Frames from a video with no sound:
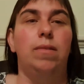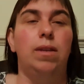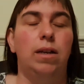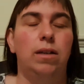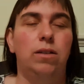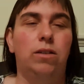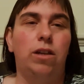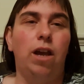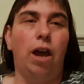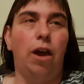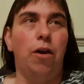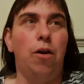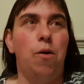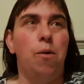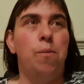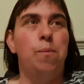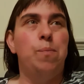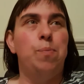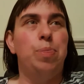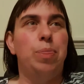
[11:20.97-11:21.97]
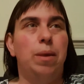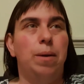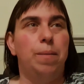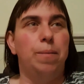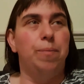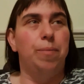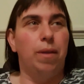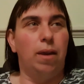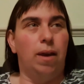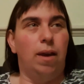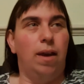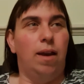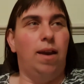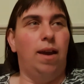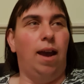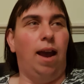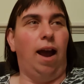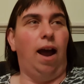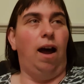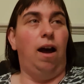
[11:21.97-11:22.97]
So
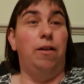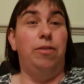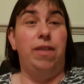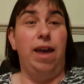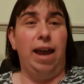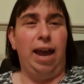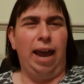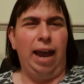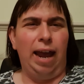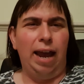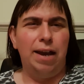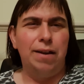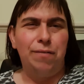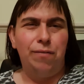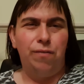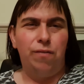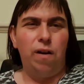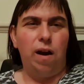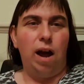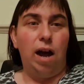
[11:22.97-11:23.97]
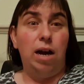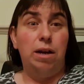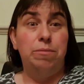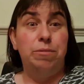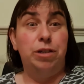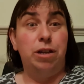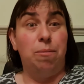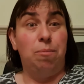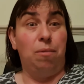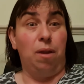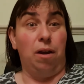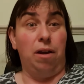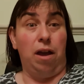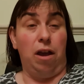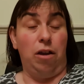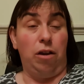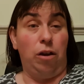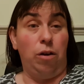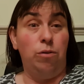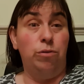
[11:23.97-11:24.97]
they have some
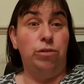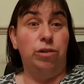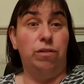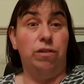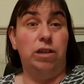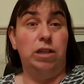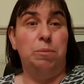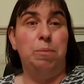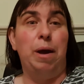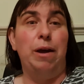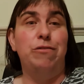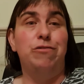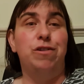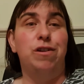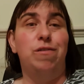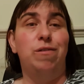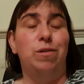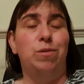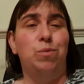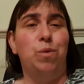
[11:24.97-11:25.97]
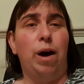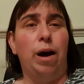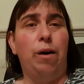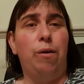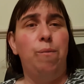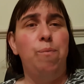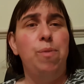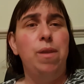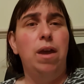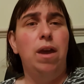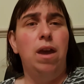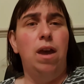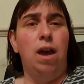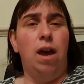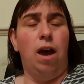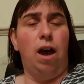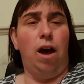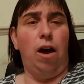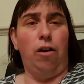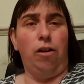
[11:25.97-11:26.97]
like girls on the spectrum as well,
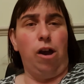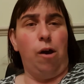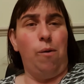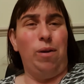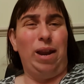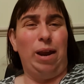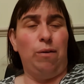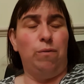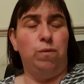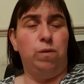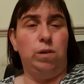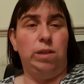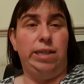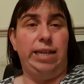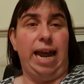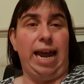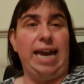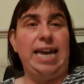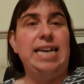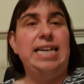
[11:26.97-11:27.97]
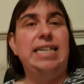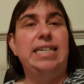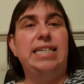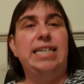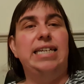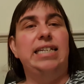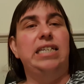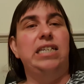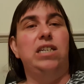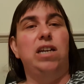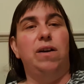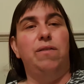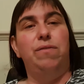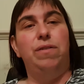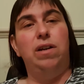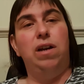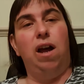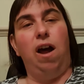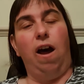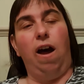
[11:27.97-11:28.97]
going out for dates and stuff.
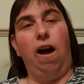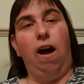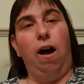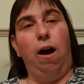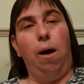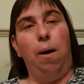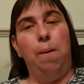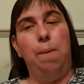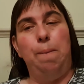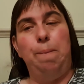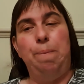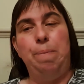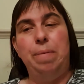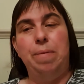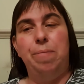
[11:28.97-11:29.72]
And